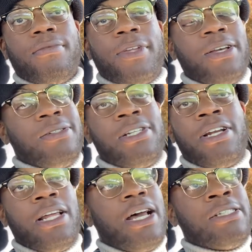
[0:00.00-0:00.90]
It was
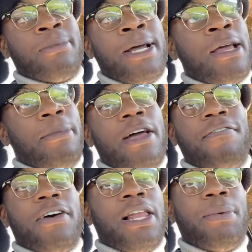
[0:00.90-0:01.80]
literally us in Miami. I
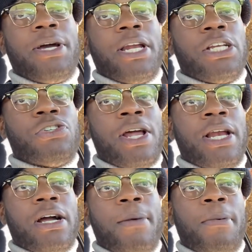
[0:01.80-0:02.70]
felt like we could have traded
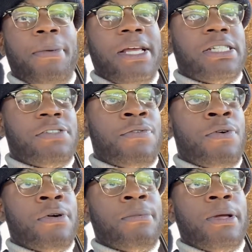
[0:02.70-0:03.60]
a couple pieces
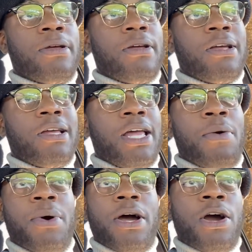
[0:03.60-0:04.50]
for him. It
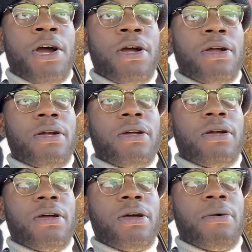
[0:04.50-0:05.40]
would have hurt,
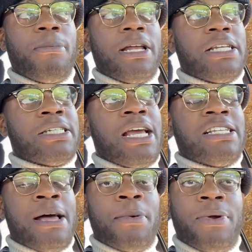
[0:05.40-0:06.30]
but at the same
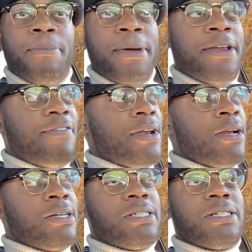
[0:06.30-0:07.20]
time, it would have benefited
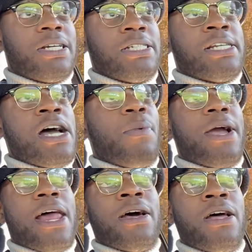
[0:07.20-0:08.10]
us because now we
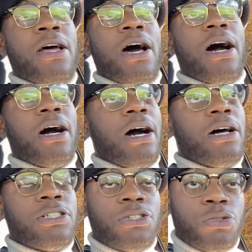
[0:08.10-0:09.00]
got a a
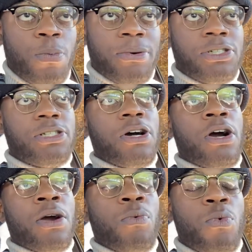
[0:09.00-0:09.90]

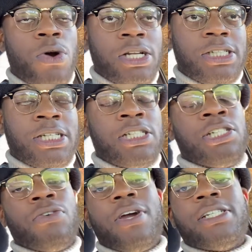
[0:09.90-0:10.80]
superstar, once in a
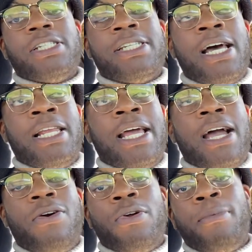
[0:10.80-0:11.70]
generation talent
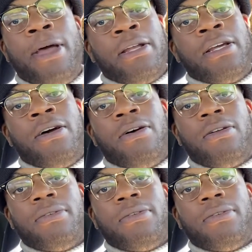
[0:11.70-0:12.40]
at quarterback now.